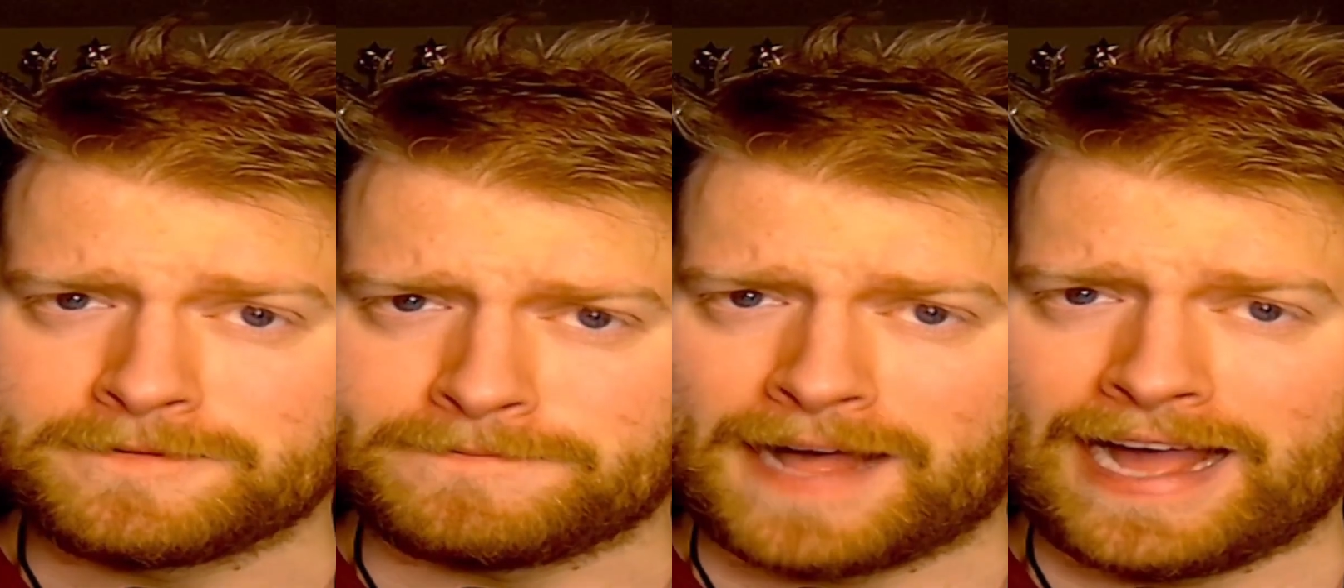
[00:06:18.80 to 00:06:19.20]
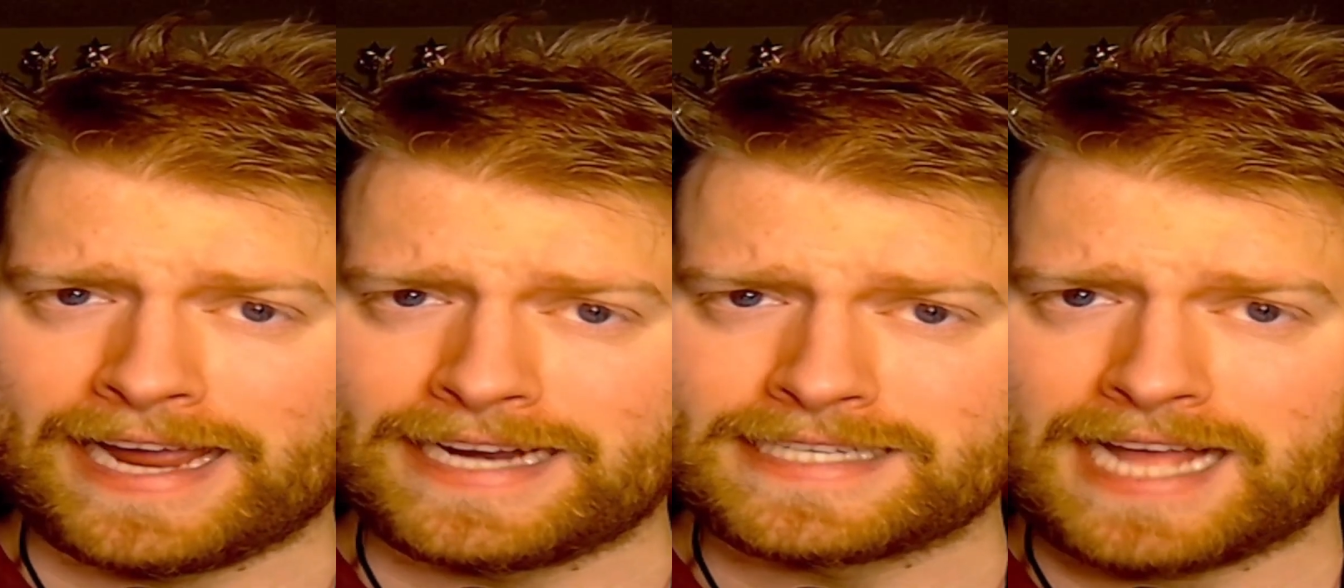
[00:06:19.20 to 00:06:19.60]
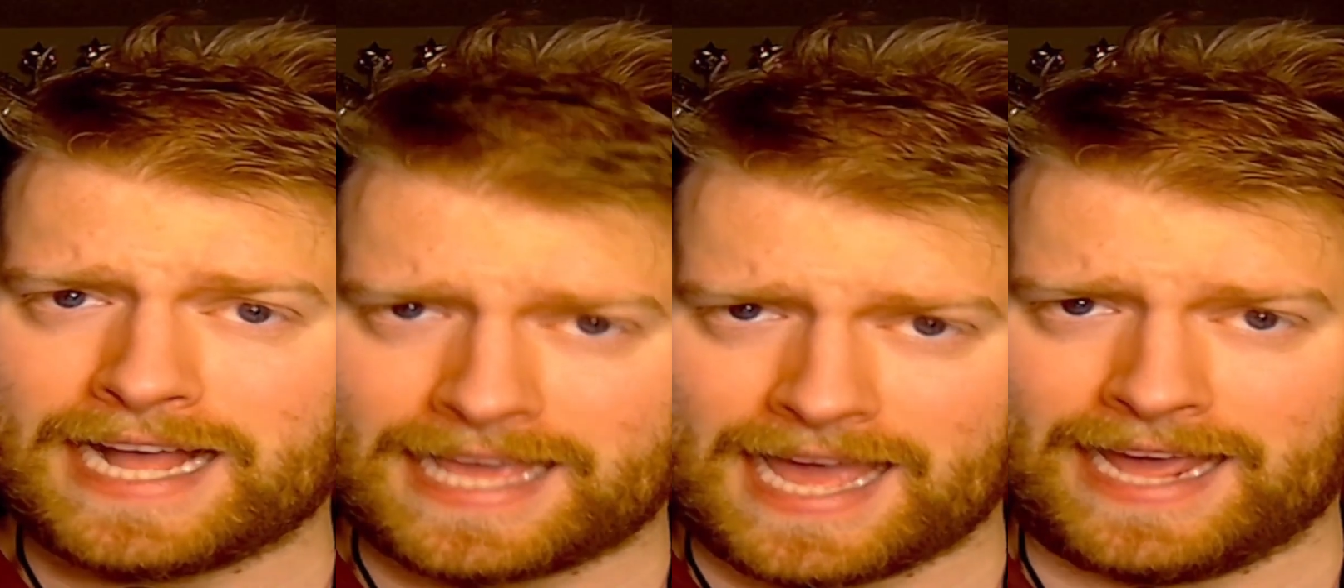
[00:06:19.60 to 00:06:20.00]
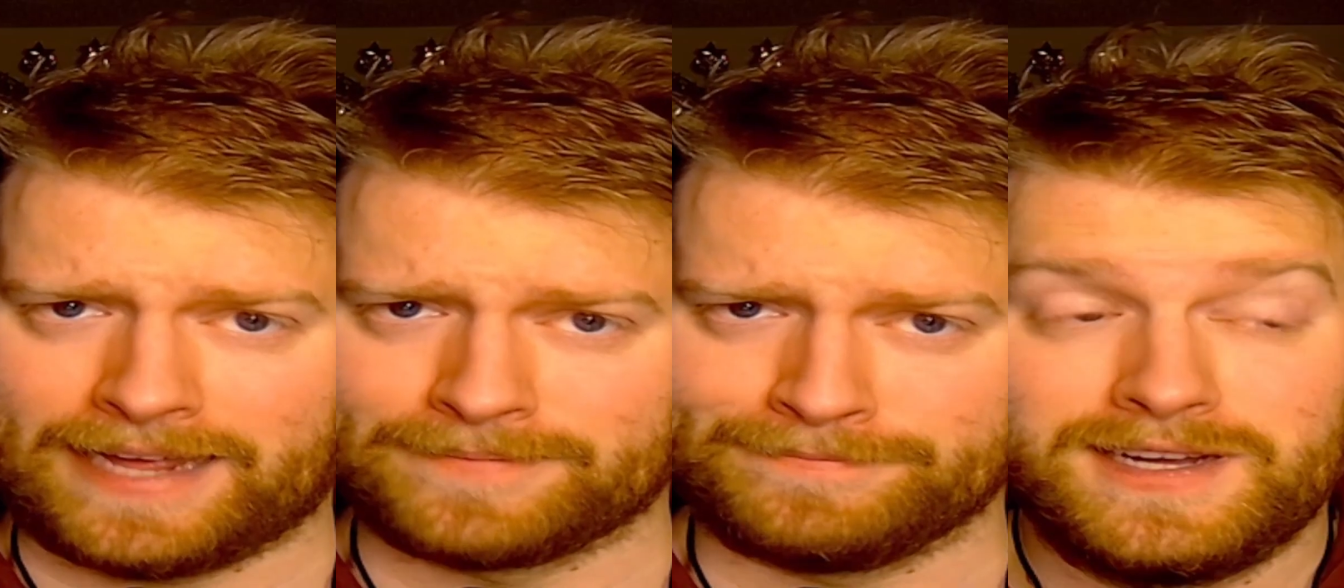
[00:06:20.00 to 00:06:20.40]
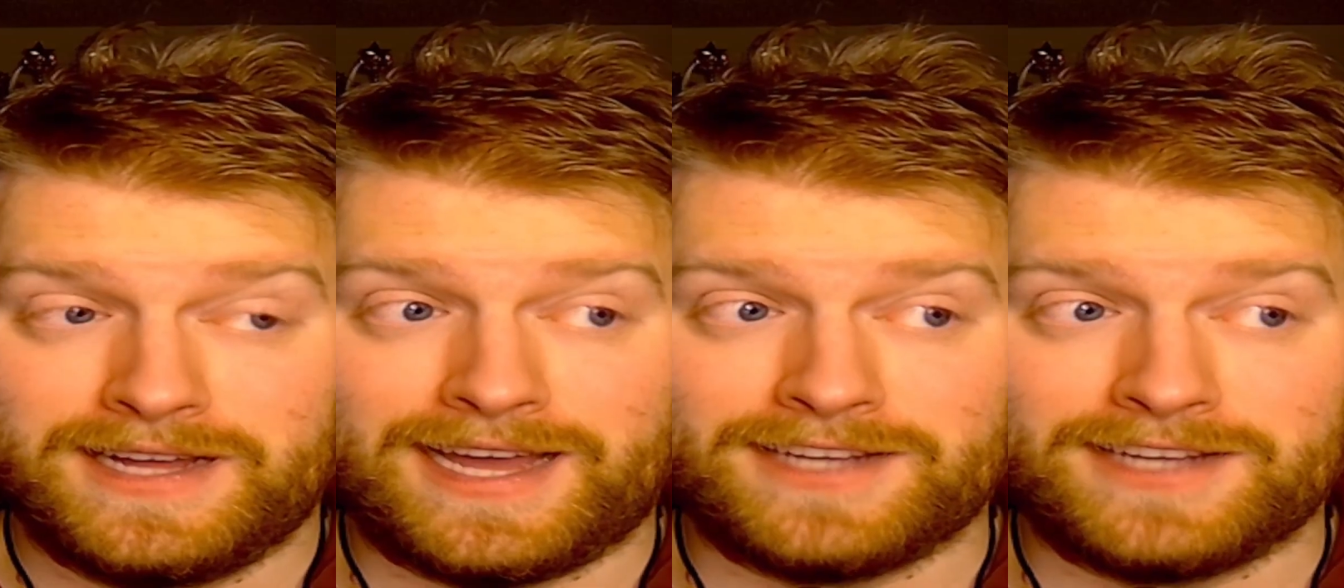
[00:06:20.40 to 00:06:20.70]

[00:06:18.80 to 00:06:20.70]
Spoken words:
to find a game.